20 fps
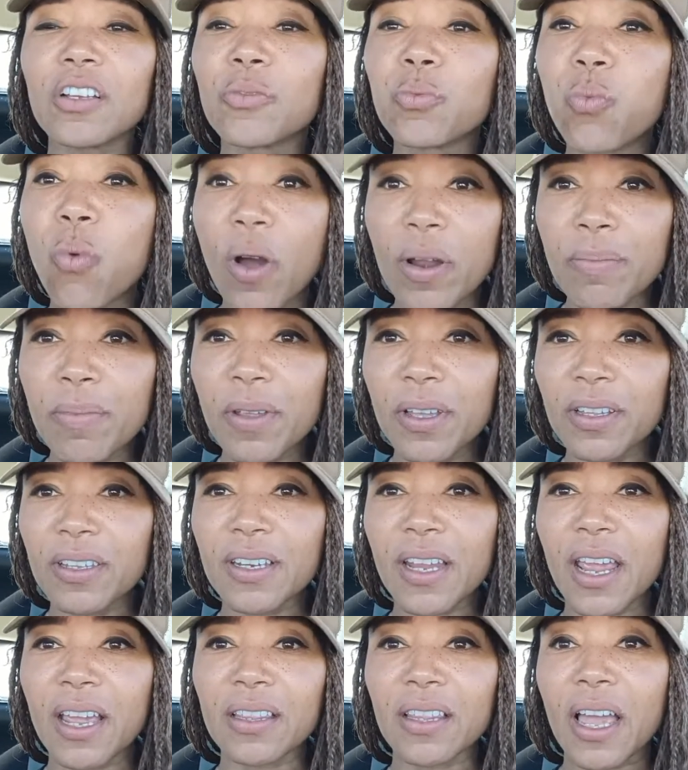one meal a
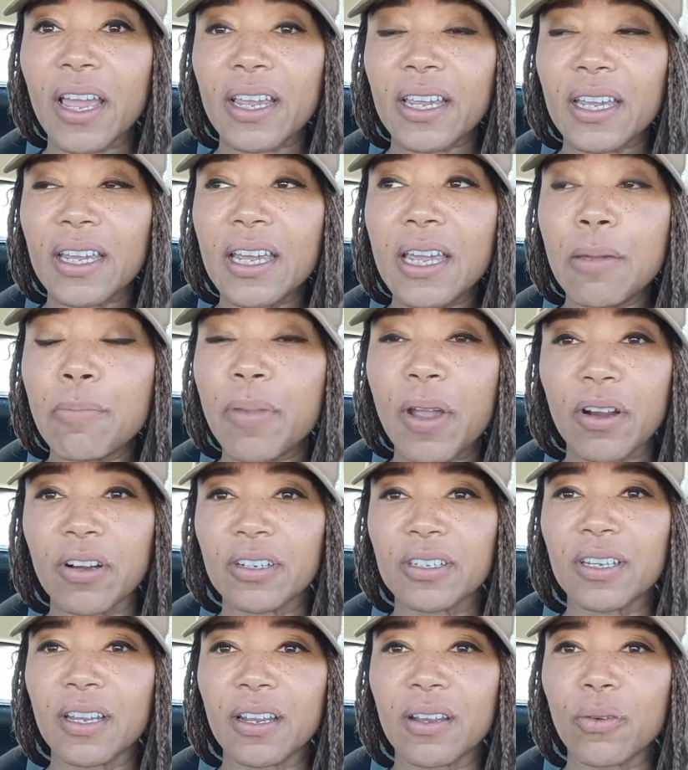day, like
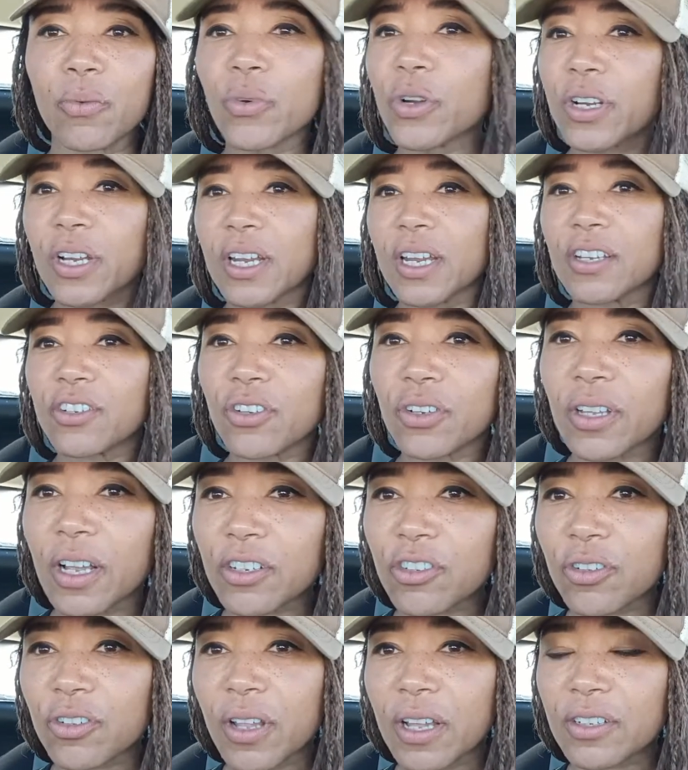embarrassing. Where are you going to get your
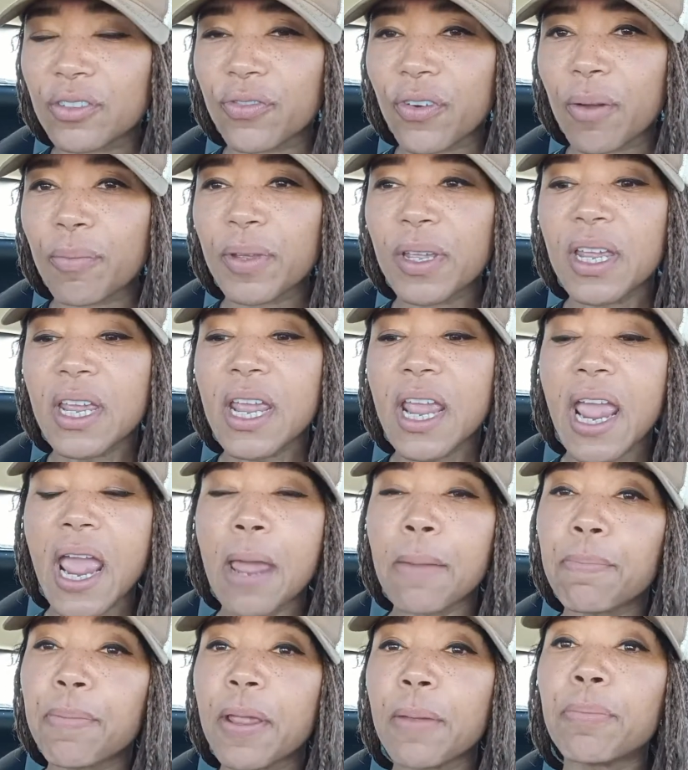electrolytes from?
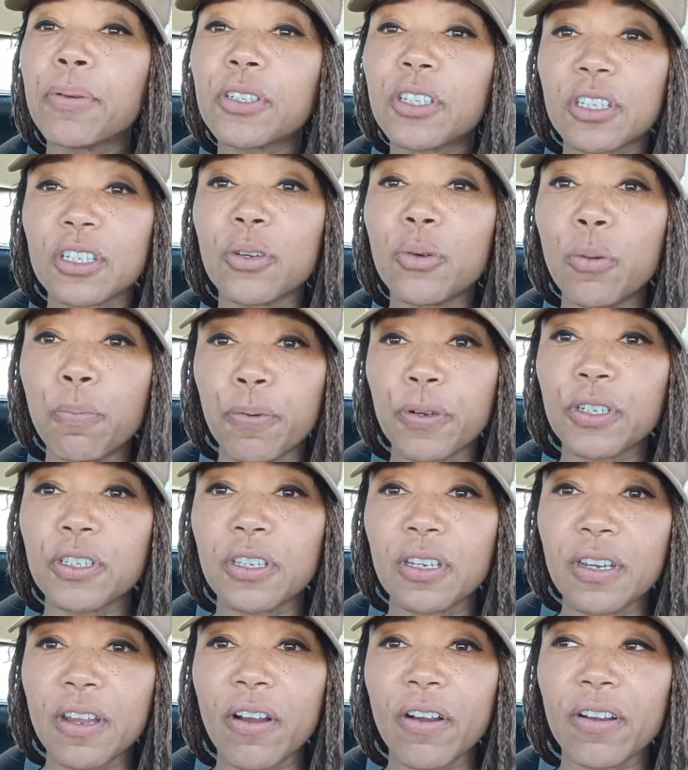And people still will push
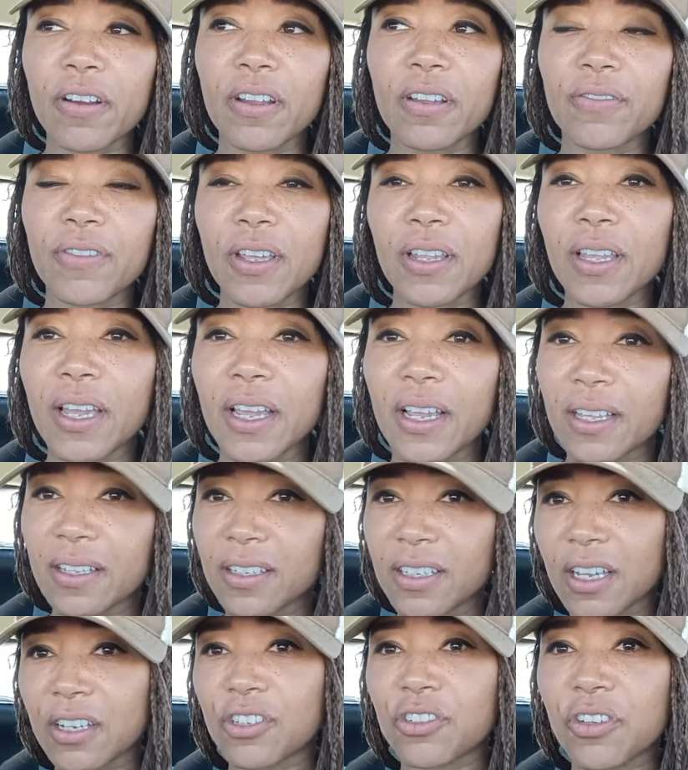the narrative, like
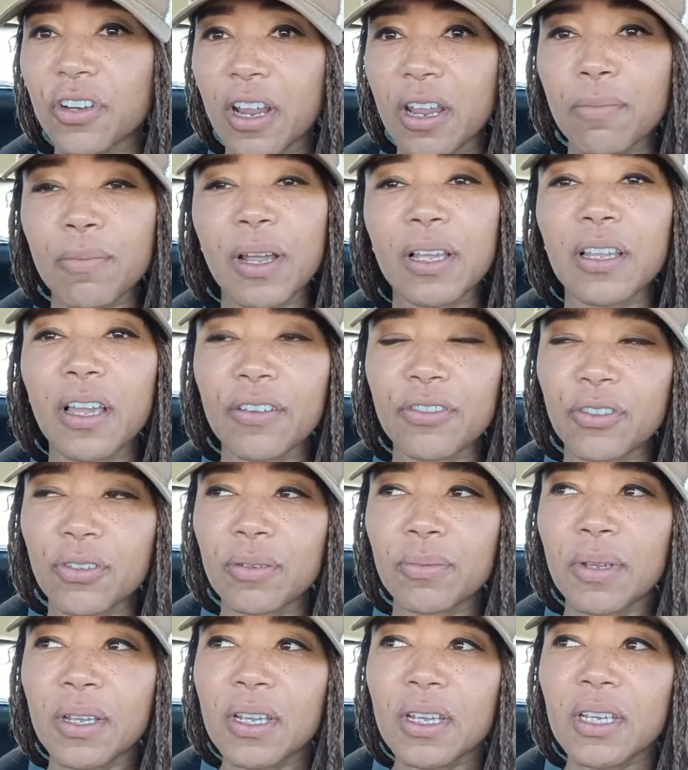yesterday in my live
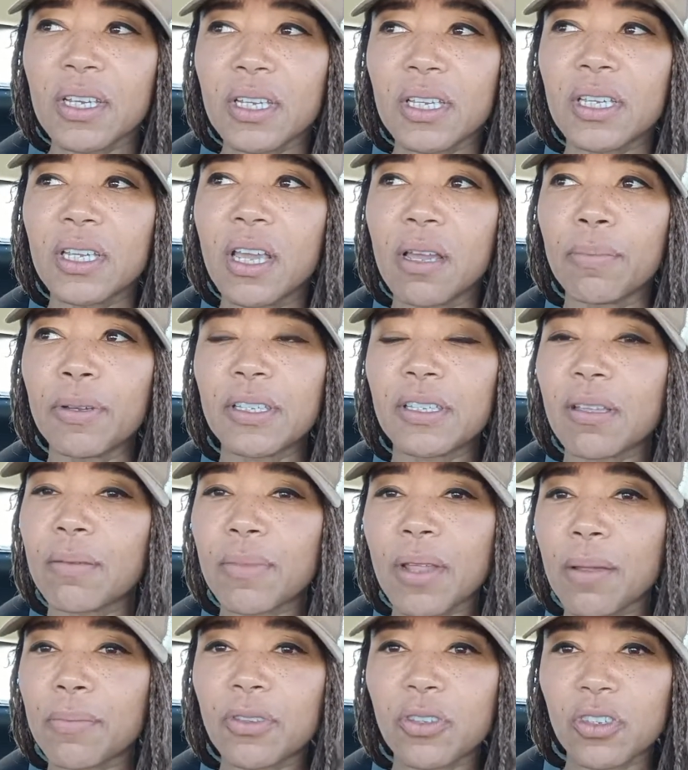stream. Yeah, but
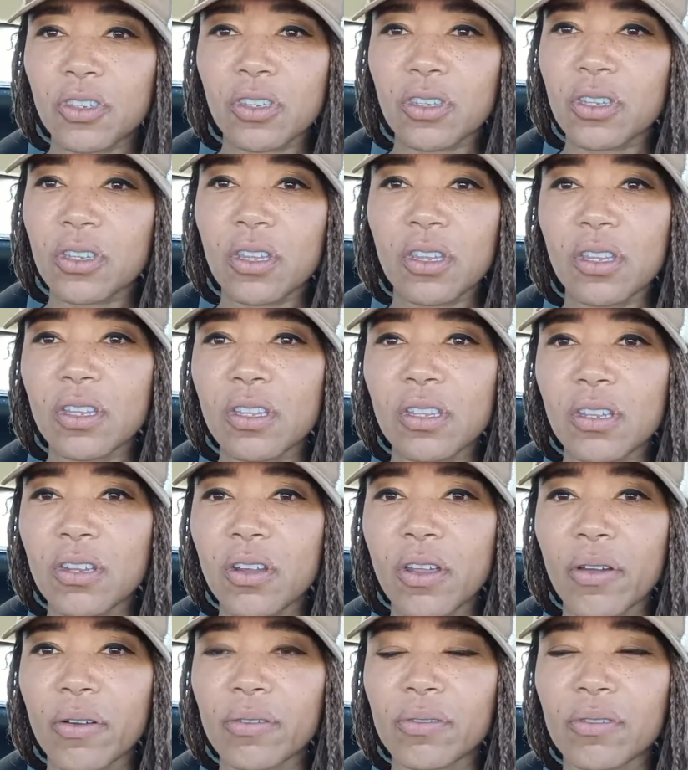sometimes,
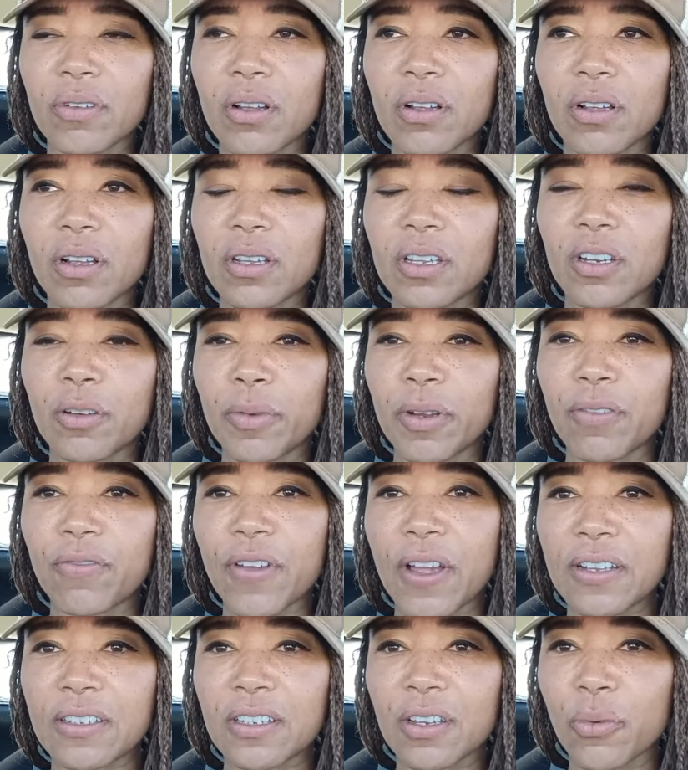intermittent
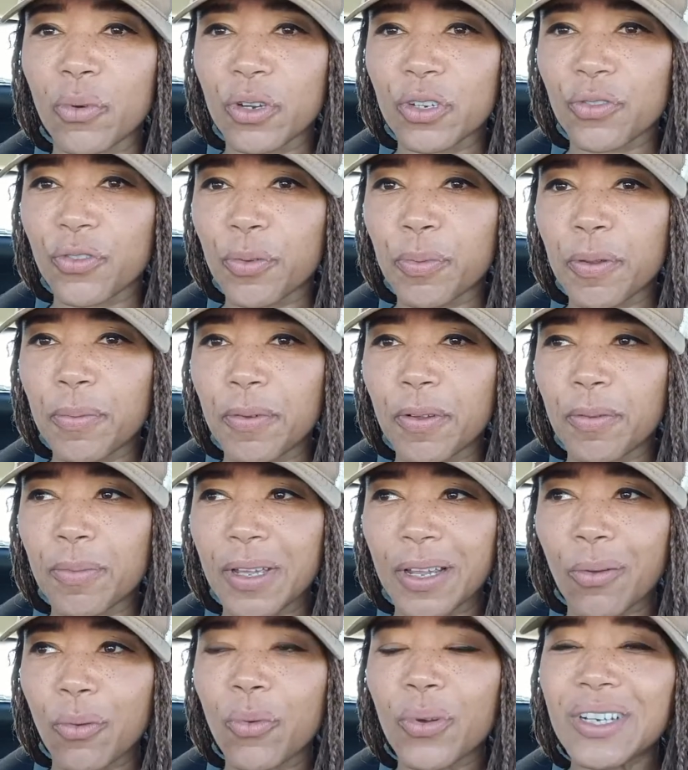fasting works for people. I'm
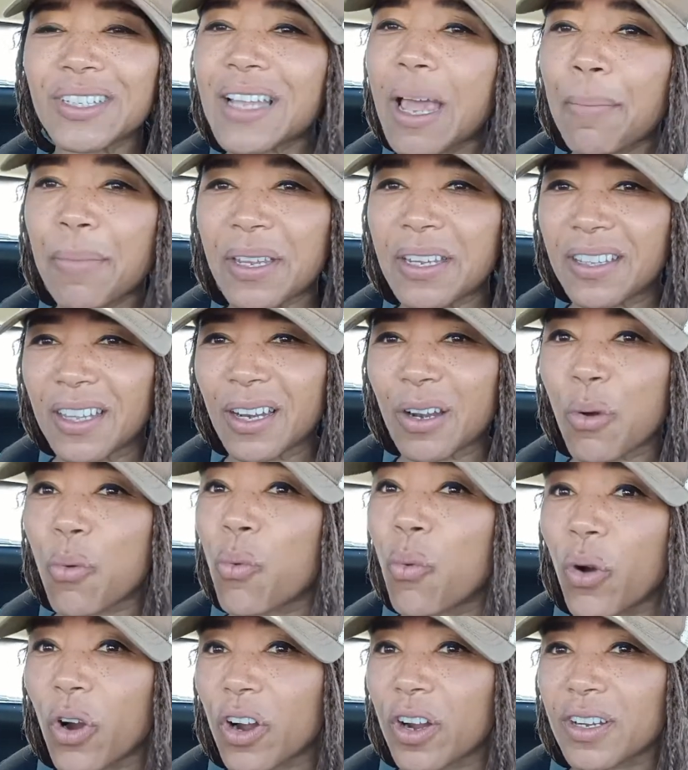like, what does that mean that it
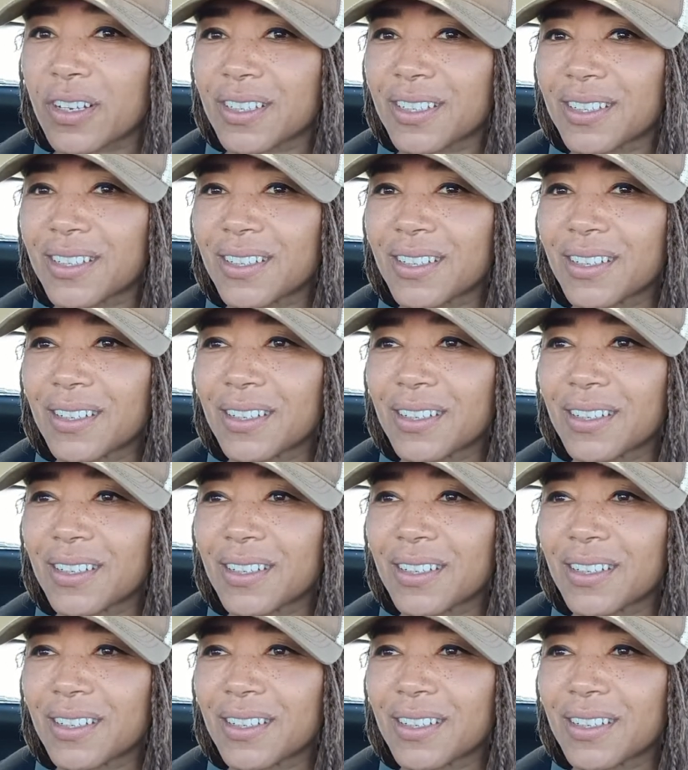works?